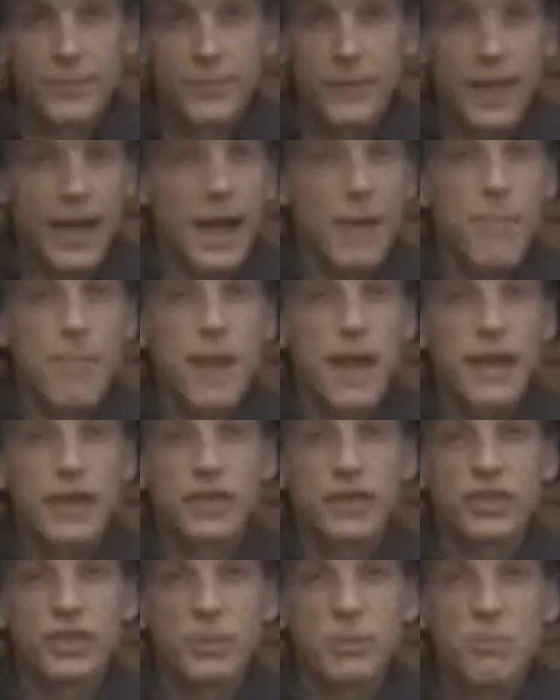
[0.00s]
I
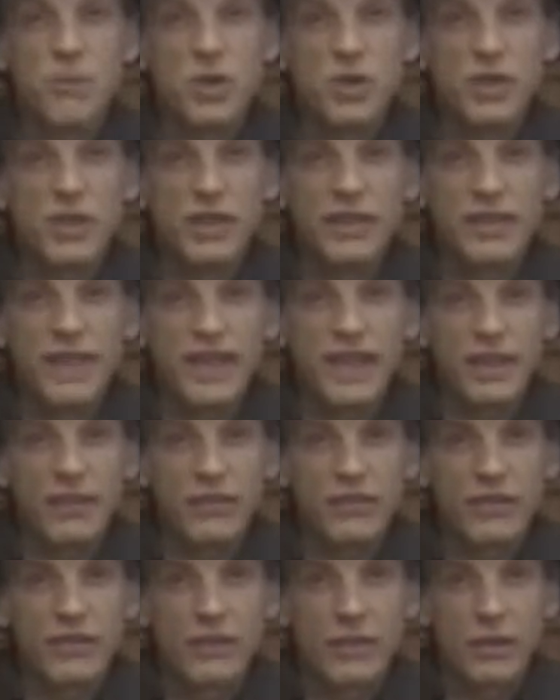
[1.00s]
imagined a million
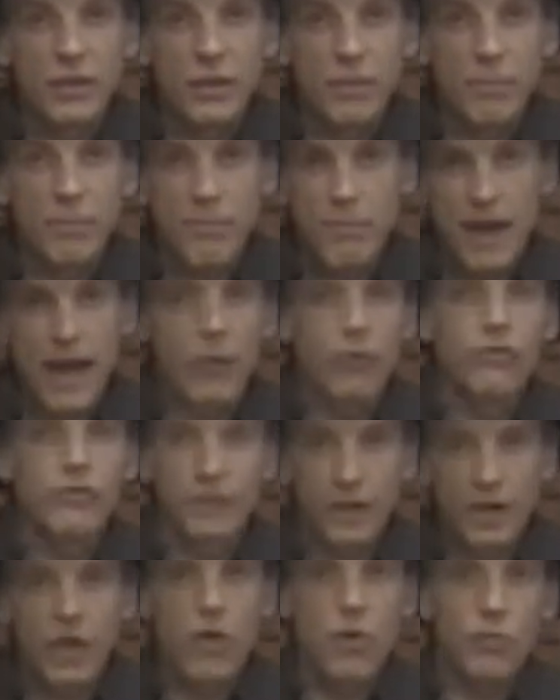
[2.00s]
things
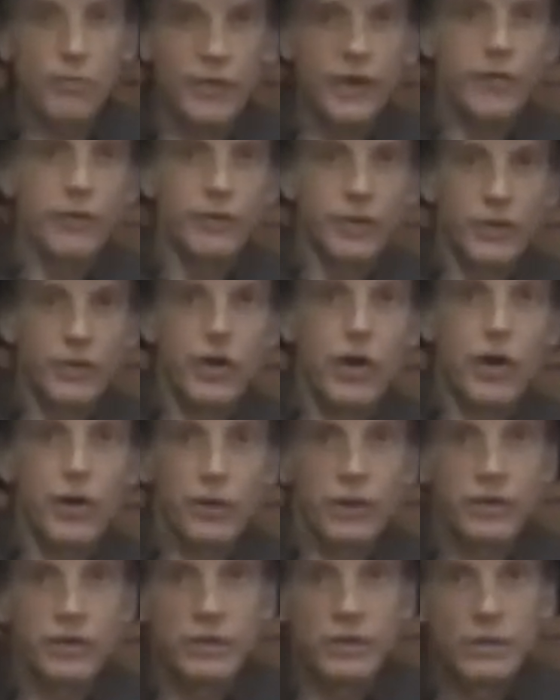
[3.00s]
bouncing along there in the
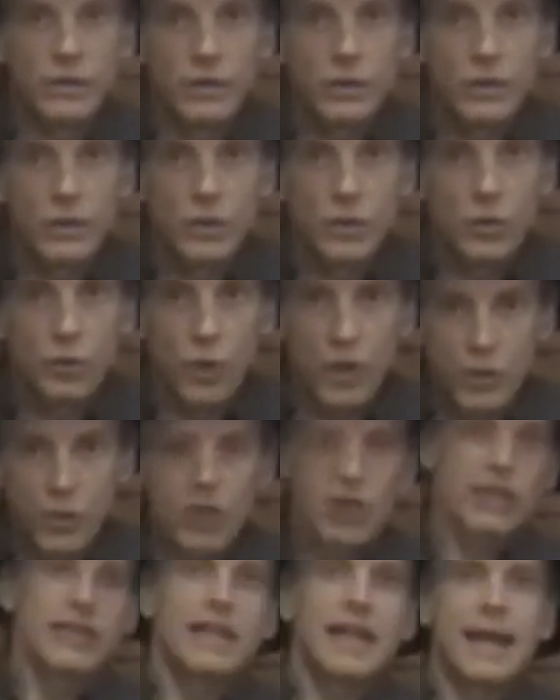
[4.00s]
dark. One
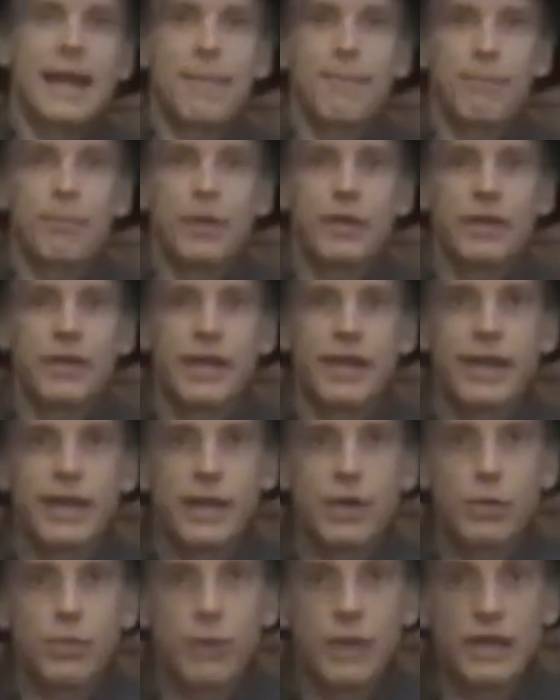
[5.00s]
quick tap by that
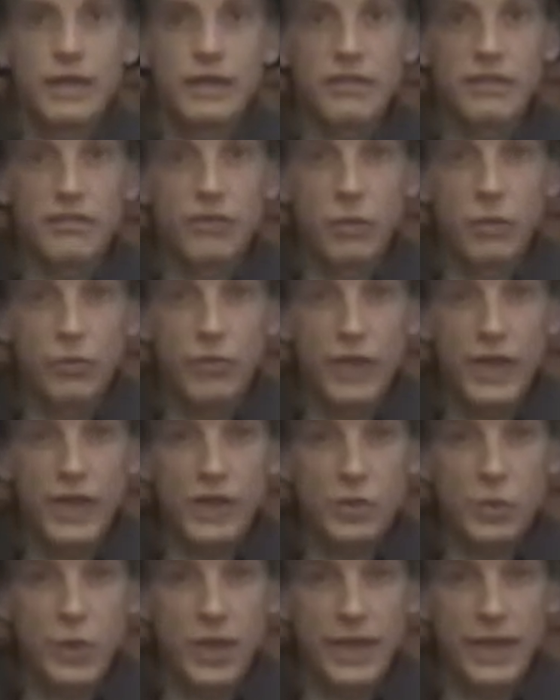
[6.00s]
air brake to slow that
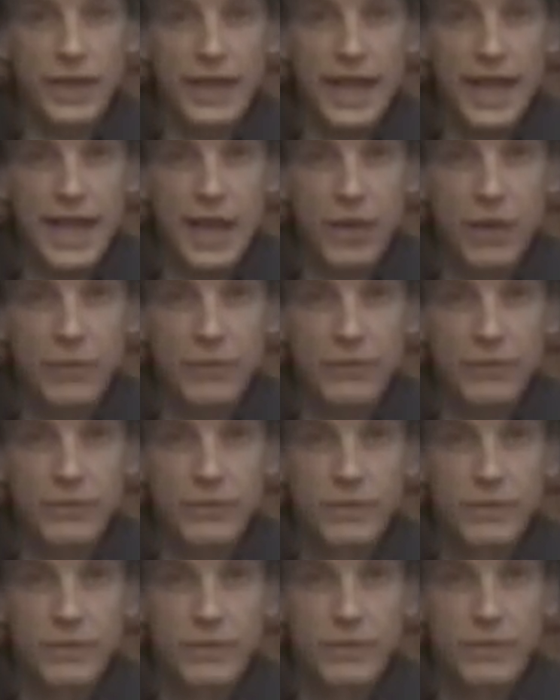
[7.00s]
train down.
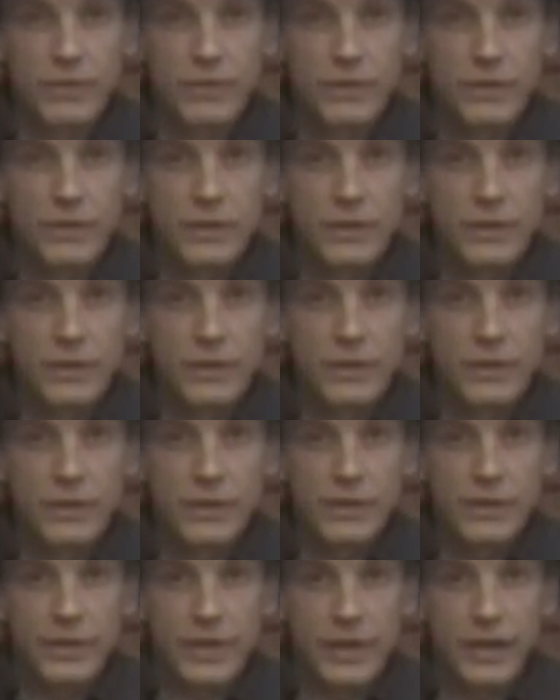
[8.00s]

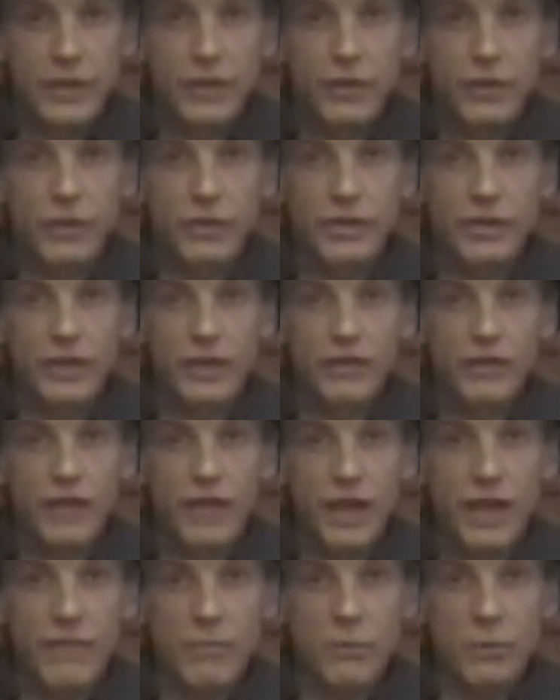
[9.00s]
That 100 tons of
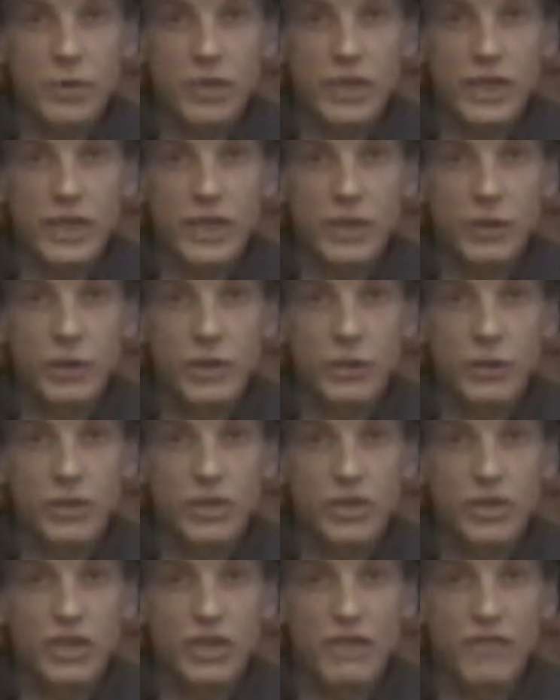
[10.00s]
heavy machinery
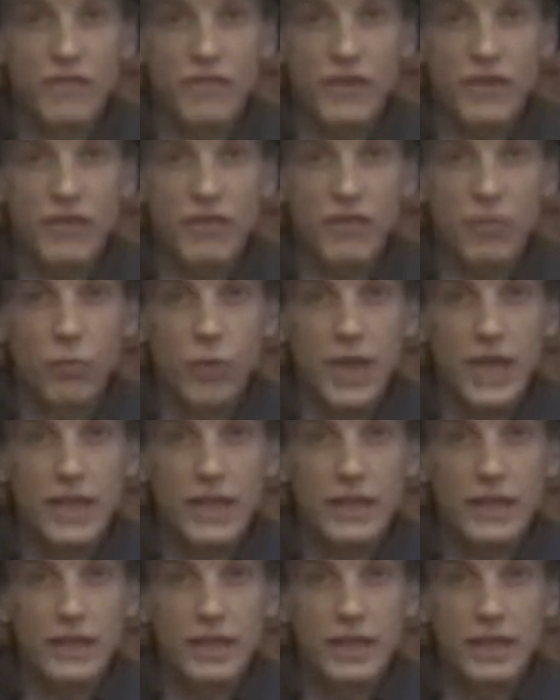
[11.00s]
would shift its
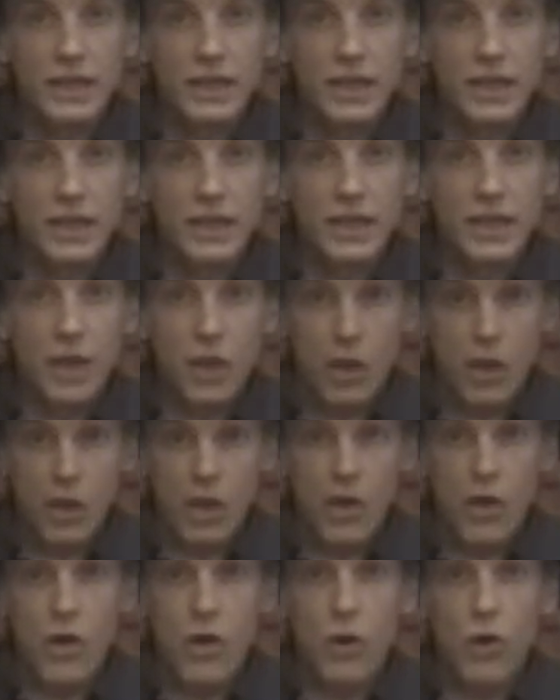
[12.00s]
weight
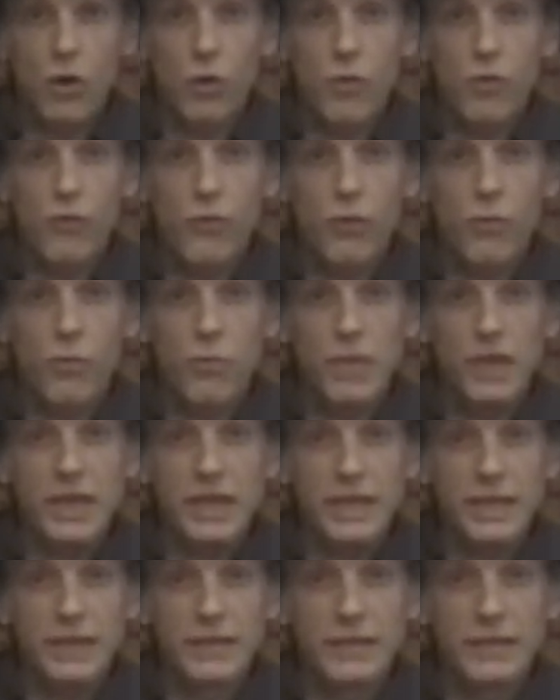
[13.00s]
all over
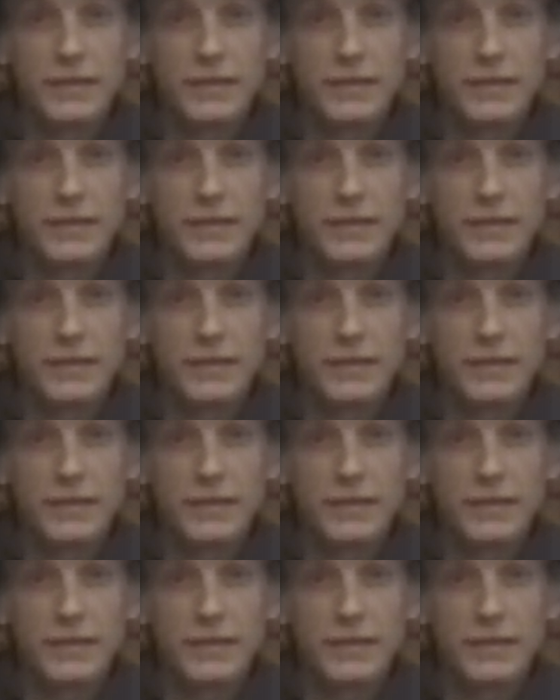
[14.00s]
me.